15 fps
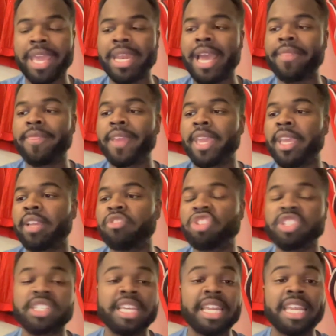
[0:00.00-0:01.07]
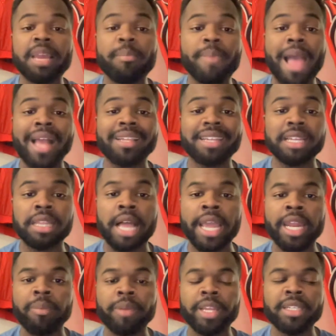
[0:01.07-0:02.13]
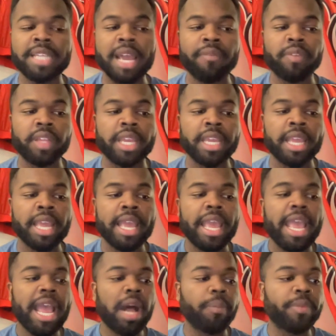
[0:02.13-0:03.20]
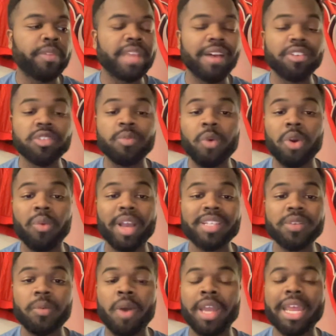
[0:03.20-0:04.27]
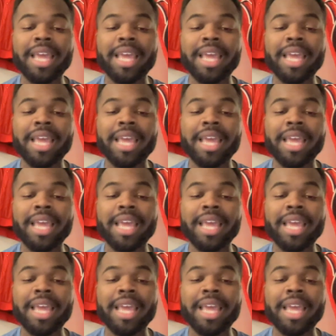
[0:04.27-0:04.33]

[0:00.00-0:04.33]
And I think just getting him back to the lineup can definitely help the Devils more ways than one.